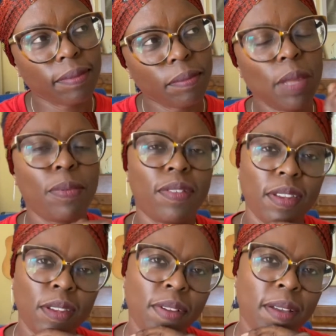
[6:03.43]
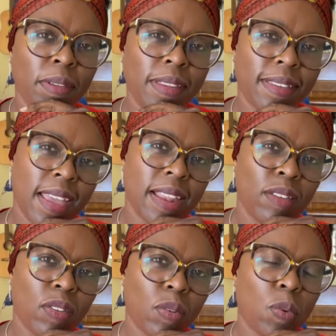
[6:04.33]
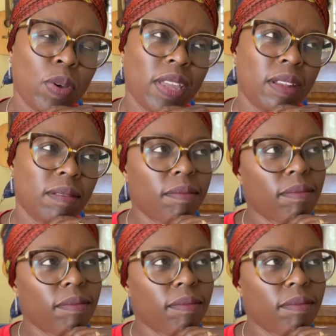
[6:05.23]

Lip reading: People sitting around in silence talking